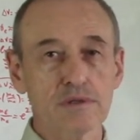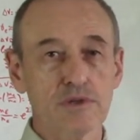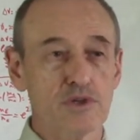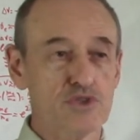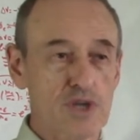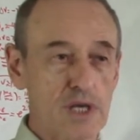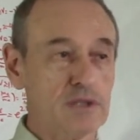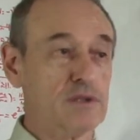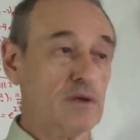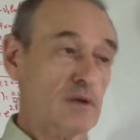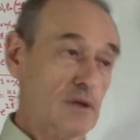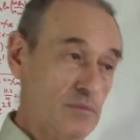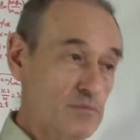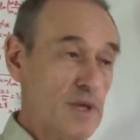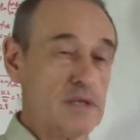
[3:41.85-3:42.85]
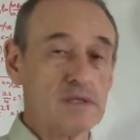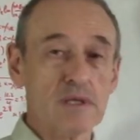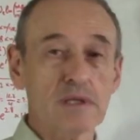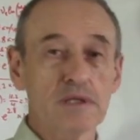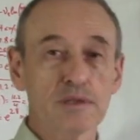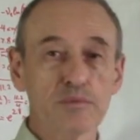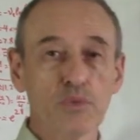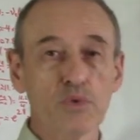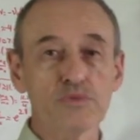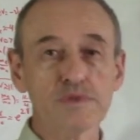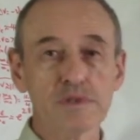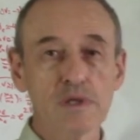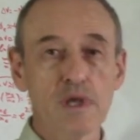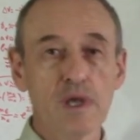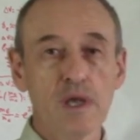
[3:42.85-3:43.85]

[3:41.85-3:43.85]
trajectory, basically it moves